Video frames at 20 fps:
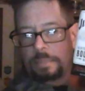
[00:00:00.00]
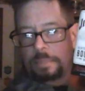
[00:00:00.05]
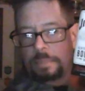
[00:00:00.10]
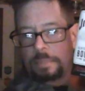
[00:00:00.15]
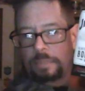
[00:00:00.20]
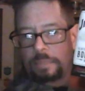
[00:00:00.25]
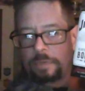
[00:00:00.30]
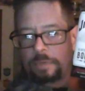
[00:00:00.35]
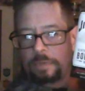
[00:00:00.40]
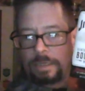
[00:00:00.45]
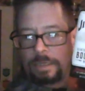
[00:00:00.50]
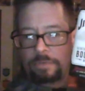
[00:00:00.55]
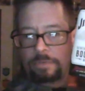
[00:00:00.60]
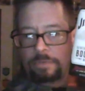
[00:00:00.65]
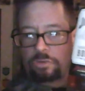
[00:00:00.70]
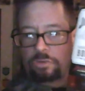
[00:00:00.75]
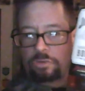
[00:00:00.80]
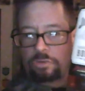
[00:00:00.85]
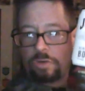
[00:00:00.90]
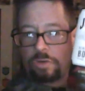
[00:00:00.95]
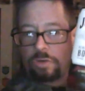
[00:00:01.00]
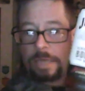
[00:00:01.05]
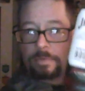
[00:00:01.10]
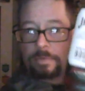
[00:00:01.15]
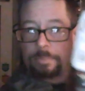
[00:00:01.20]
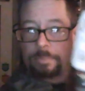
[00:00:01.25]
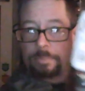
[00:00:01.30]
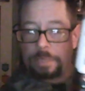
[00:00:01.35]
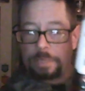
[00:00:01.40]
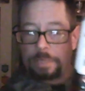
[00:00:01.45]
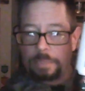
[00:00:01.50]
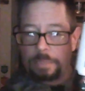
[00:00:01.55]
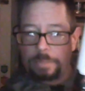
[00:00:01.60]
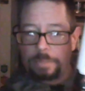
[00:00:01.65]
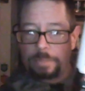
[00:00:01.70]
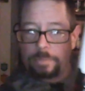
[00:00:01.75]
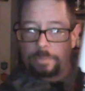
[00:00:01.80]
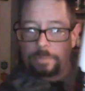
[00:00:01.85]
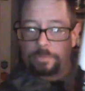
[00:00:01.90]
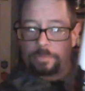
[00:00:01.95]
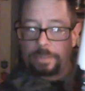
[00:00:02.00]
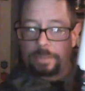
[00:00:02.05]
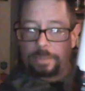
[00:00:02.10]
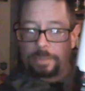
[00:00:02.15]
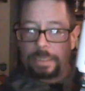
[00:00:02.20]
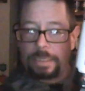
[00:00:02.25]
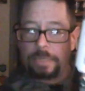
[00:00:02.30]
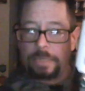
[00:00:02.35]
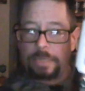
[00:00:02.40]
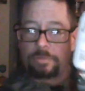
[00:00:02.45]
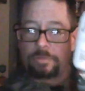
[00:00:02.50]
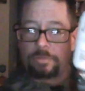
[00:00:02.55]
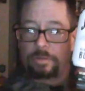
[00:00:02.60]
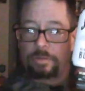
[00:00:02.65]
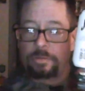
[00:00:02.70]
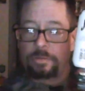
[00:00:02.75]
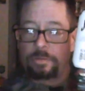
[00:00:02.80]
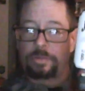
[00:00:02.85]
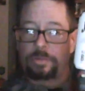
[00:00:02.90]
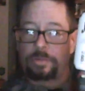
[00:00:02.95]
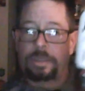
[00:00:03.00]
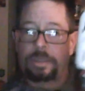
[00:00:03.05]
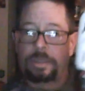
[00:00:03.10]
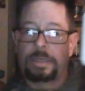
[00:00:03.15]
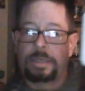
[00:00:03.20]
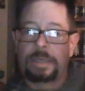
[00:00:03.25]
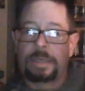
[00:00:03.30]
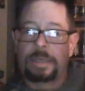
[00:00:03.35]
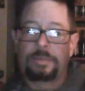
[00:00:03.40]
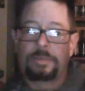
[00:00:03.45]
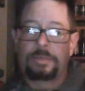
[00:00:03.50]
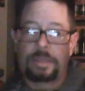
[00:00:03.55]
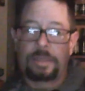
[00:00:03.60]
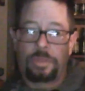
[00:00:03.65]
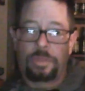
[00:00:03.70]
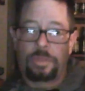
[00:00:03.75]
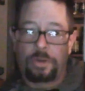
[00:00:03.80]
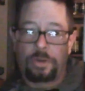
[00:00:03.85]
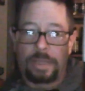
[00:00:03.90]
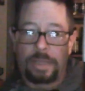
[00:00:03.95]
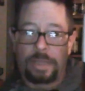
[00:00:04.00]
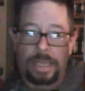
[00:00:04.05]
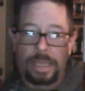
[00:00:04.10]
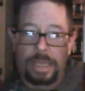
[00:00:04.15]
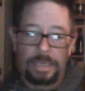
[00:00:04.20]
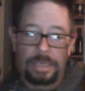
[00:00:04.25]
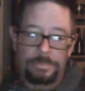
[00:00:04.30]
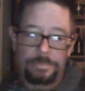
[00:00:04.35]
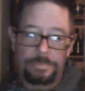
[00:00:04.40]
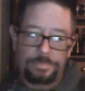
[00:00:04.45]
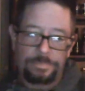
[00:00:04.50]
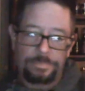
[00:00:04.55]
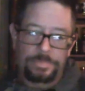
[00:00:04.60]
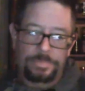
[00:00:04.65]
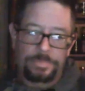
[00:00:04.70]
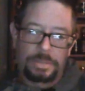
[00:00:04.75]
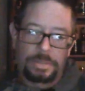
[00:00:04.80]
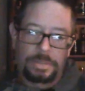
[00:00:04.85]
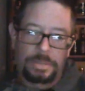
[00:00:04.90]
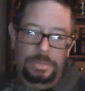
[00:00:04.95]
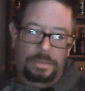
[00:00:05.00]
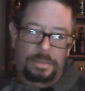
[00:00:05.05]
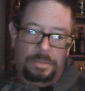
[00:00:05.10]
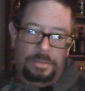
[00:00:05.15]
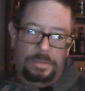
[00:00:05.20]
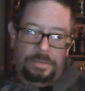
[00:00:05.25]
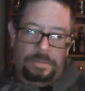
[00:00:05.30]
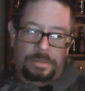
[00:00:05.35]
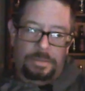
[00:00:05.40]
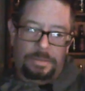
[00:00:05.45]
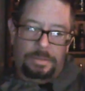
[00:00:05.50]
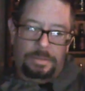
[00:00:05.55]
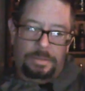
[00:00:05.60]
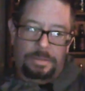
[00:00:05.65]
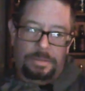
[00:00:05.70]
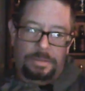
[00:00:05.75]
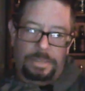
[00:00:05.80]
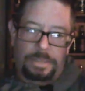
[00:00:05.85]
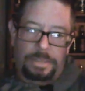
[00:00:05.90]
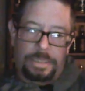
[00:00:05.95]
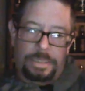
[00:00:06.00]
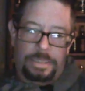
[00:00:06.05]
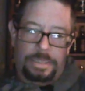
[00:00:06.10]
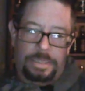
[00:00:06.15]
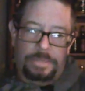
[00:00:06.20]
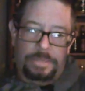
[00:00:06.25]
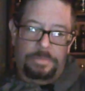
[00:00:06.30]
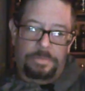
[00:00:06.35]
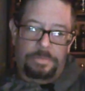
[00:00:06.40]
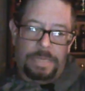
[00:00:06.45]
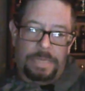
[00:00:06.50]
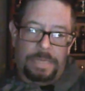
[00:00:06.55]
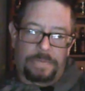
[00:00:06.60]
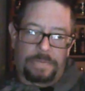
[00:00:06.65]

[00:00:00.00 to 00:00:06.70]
Kentucky Straight Bourbon Whiskey, introduced in 1938. Yeah, I know the bottle